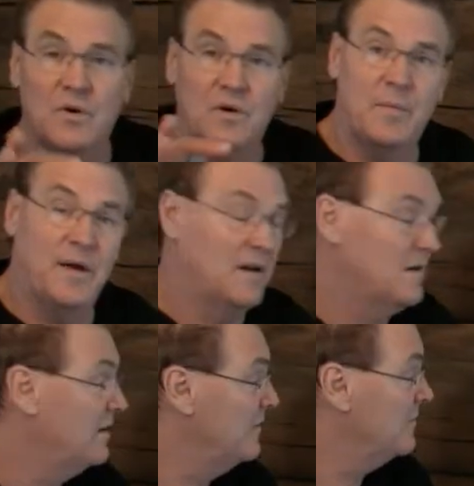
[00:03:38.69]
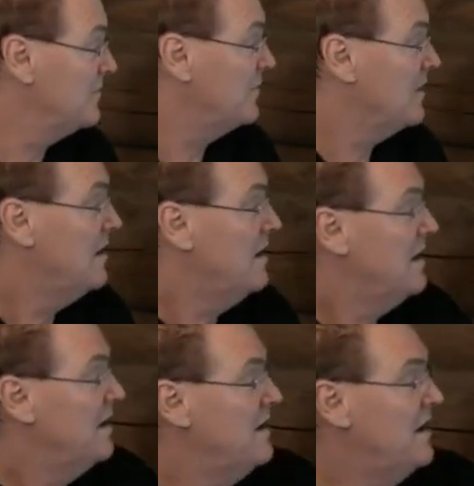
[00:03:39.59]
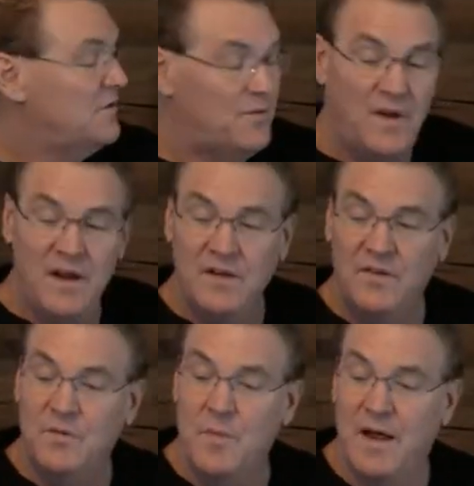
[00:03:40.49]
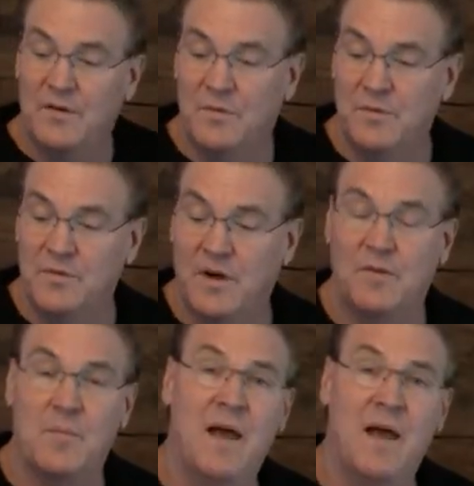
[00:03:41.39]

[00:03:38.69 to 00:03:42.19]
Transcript: talk about it later. The next phase is maximum strength.